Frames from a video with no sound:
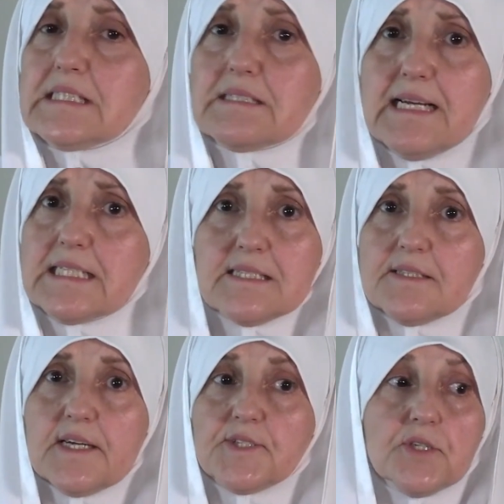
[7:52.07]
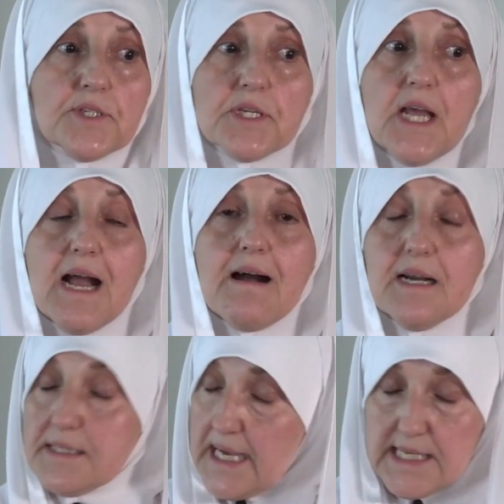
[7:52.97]
transgressors,
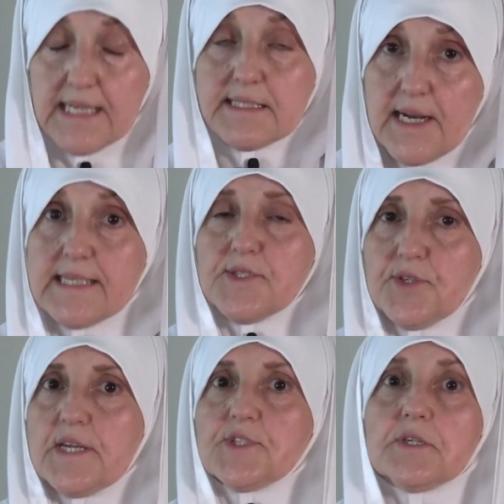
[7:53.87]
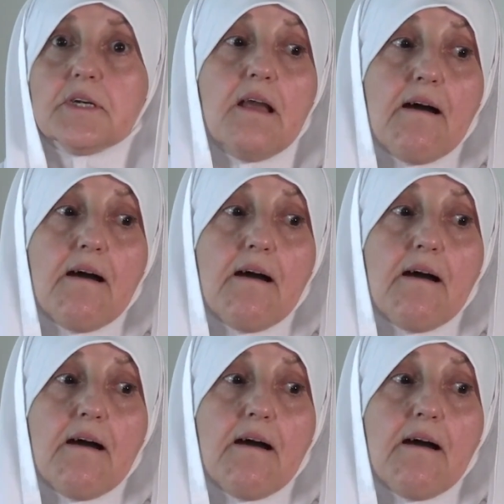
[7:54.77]
a transgressor.